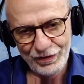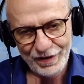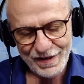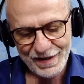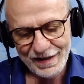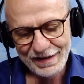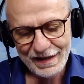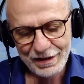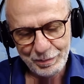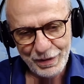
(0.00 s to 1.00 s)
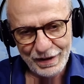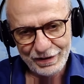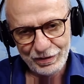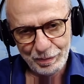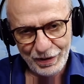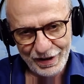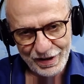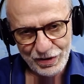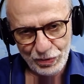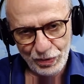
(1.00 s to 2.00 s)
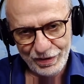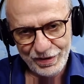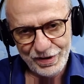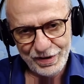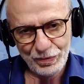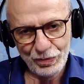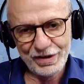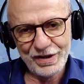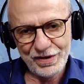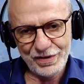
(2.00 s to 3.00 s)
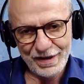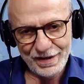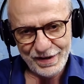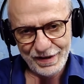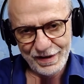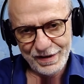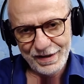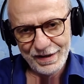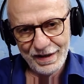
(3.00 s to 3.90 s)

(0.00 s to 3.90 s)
there is an inbuilt bias towards what Israel says.